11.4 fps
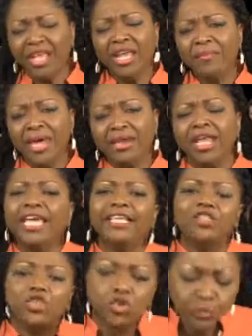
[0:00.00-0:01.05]
Amen.
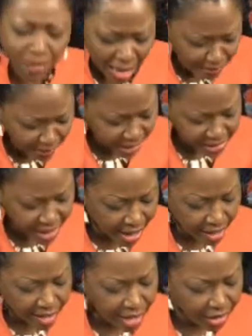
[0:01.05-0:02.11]
It's used by
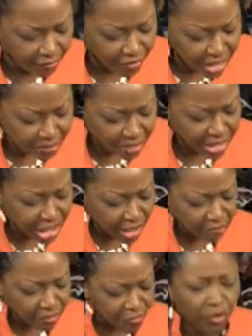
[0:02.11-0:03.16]
Peter in 1 Peter
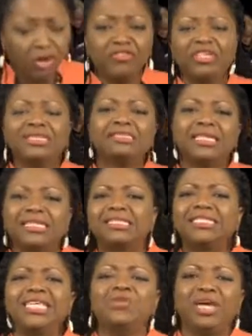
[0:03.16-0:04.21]
chapter 4, verse
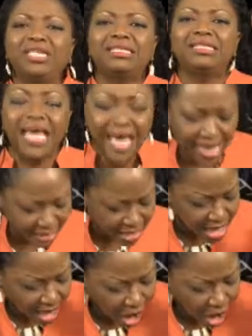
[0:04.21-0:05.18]
16, when he says,